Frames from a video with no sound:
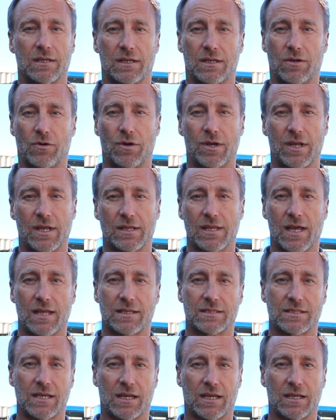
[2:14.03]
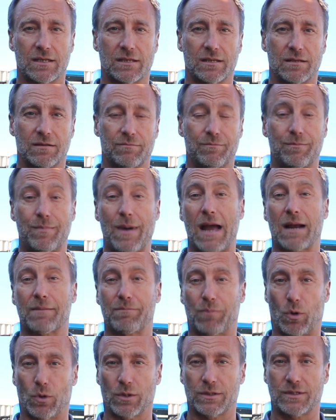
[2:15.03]
in order to get that second back
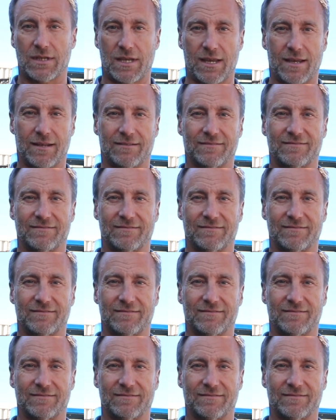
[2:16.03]
bolt in.